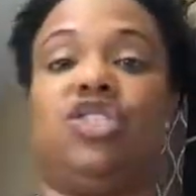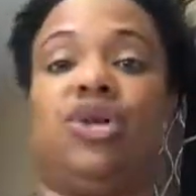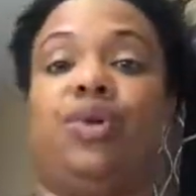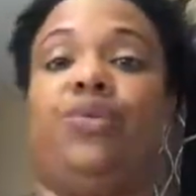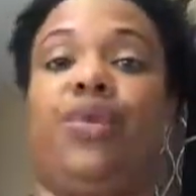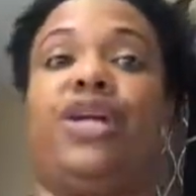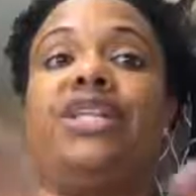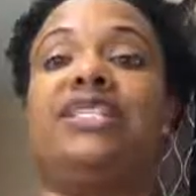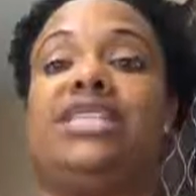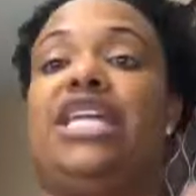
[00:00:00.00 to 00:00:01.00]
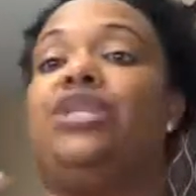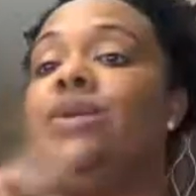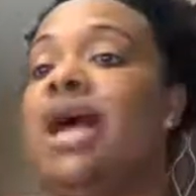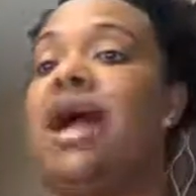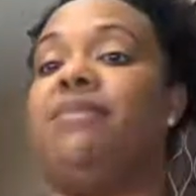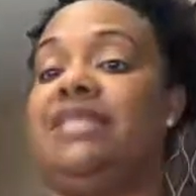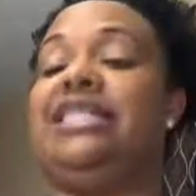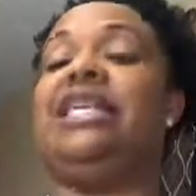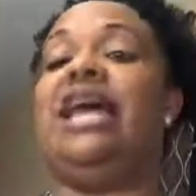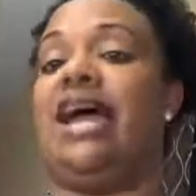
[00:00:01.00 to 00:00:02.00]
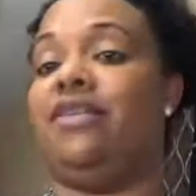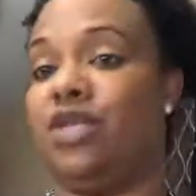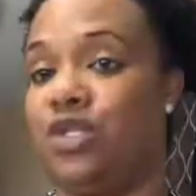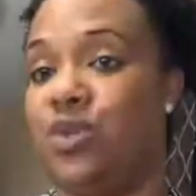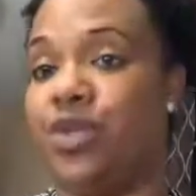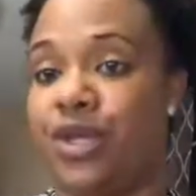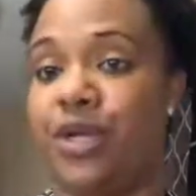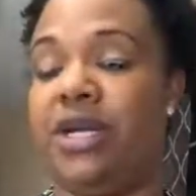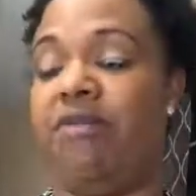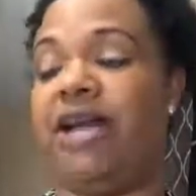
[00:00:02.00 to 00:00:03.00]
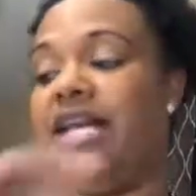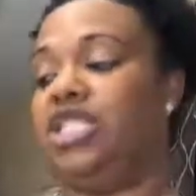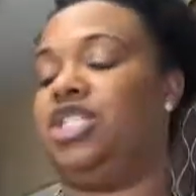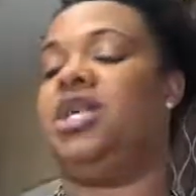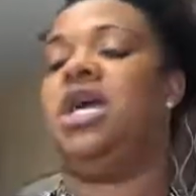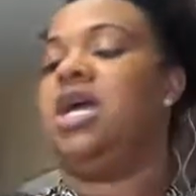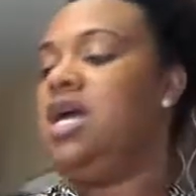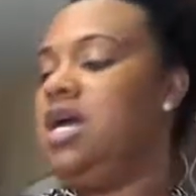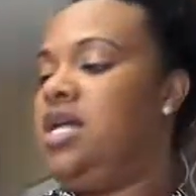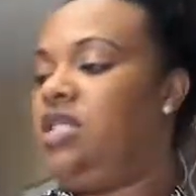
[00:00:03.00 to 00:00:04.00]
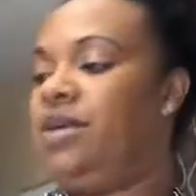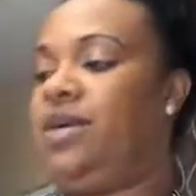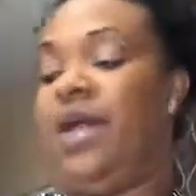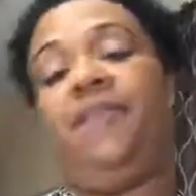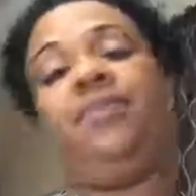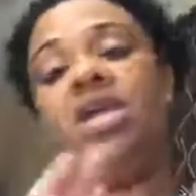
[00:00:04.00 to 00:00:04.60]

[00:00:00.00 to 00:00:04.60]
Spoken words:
So we're going to say I'm still at the 230 range. So anyway,